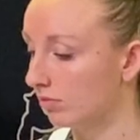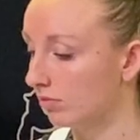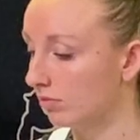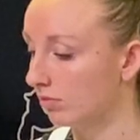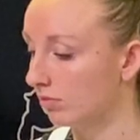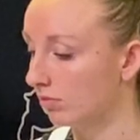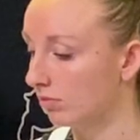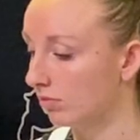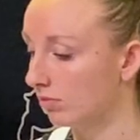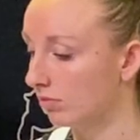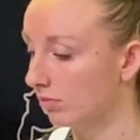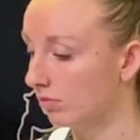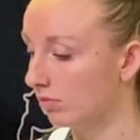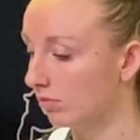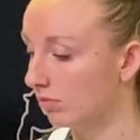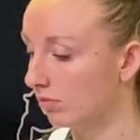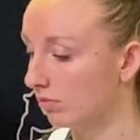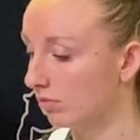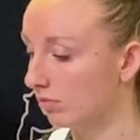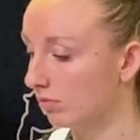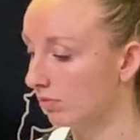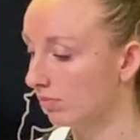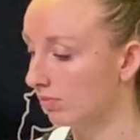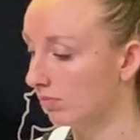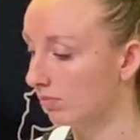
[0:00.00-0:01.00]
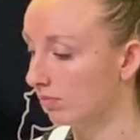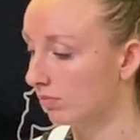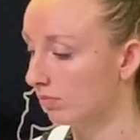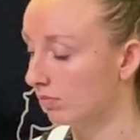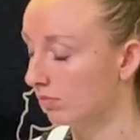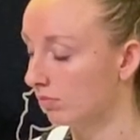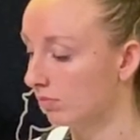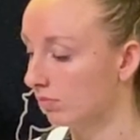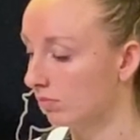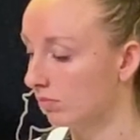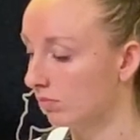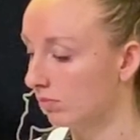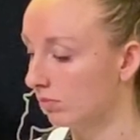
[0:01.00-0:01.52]

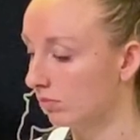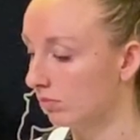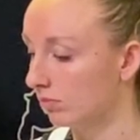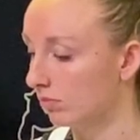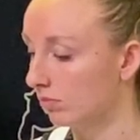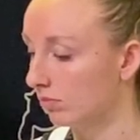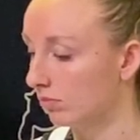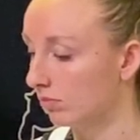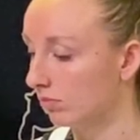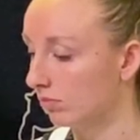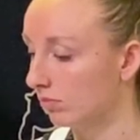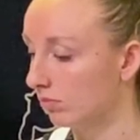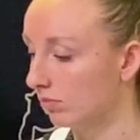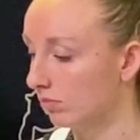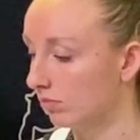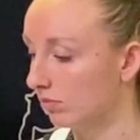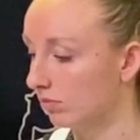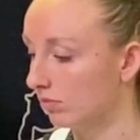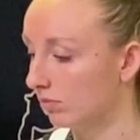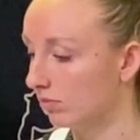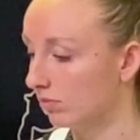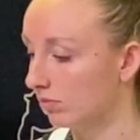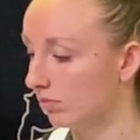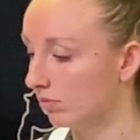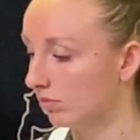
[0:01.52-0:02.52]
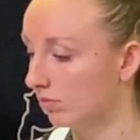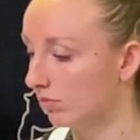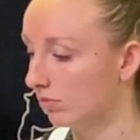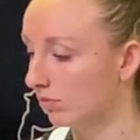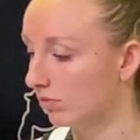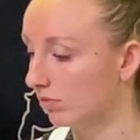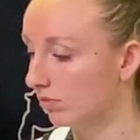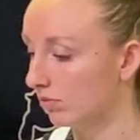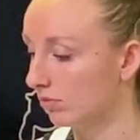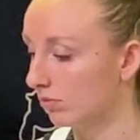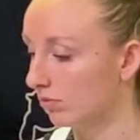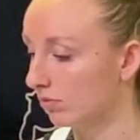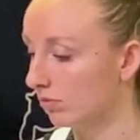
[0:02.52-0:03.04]

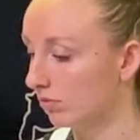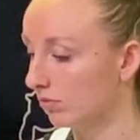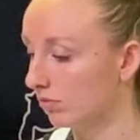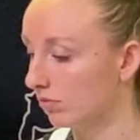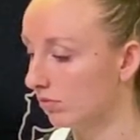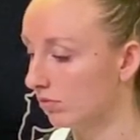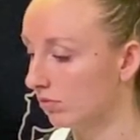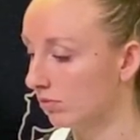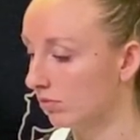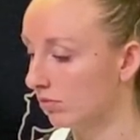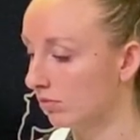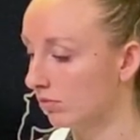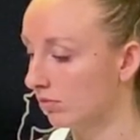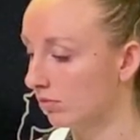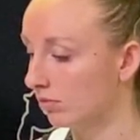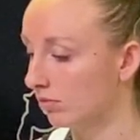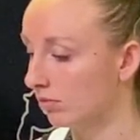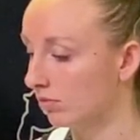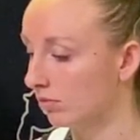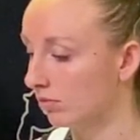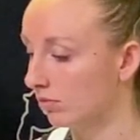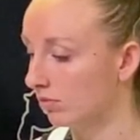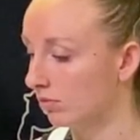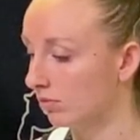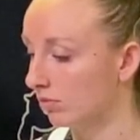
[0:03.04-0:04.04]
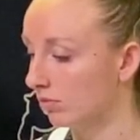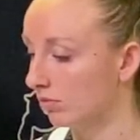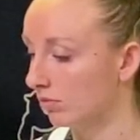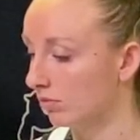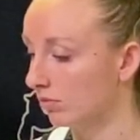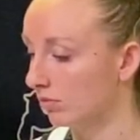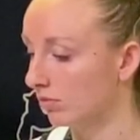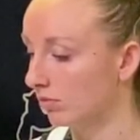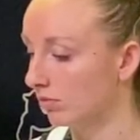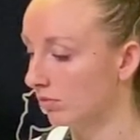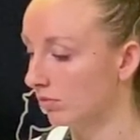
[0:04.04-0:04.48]
(not speaking)